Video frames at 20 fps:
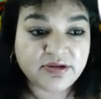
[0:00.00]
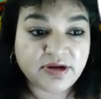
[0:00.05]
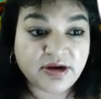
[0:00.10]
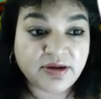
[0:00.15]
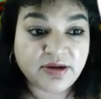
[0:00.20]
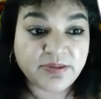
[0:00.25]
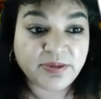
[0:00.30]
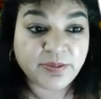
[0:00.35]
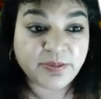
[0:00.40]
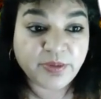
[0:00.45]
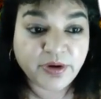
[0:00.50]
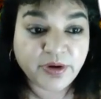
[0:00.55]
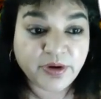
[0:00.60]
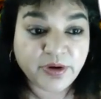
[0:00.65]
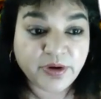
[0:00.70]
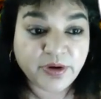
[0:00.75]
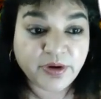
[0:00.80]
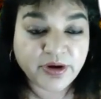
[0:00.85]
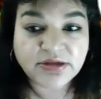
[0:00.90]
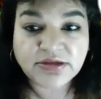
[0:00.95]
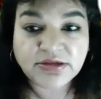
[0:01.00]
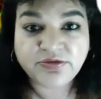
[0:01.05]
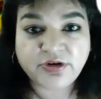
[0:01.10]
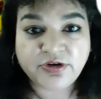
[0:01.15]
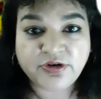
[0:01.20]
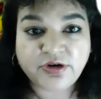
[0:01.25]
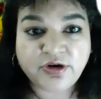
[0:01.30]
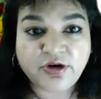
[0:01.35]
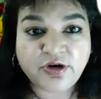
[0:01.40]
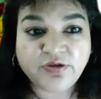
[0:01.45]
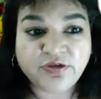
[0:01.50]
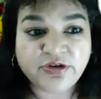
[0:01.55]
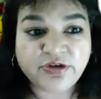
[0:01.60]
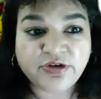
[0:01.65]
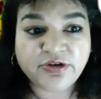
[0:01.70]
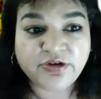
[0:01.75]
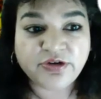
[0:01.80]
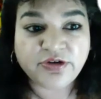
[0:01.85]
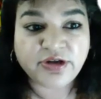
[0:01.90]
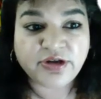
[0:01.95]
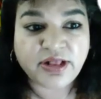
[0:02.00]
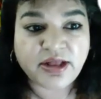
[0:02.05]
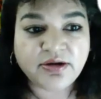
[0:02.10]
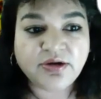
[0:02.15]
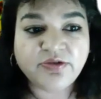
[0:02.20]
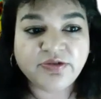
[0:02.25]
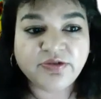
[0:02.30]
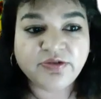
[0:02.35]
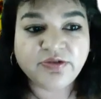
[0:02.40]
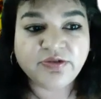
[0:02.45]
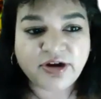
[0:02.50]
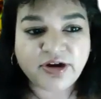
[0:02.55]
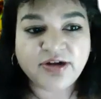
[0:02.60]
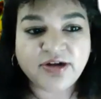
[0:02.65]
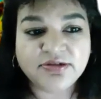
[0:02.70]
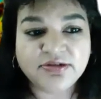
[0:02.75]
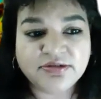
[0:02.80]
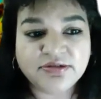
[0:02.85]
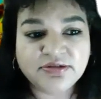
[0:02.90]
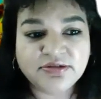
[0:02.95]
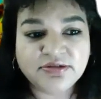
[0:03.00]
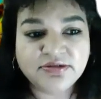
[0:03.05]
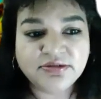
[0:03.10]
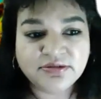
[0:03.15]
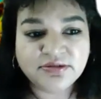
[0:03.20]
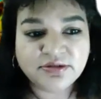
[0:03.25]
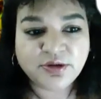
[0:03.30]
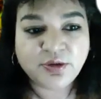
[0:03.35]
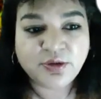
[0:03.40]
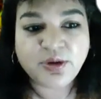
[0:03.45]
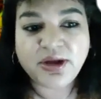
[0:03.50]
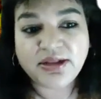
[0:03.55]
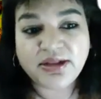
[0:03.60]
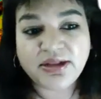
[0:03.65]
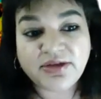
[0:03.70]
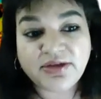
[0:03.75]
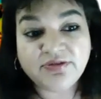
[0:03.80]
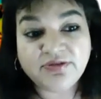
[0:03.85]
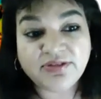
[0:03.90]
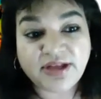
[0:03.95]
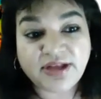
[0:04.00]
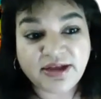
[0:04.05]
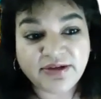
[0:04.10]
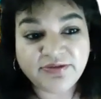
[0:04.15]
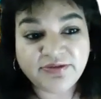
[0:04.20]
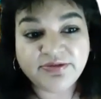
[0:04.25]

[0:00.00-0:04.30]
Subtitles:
important for overall quality of life.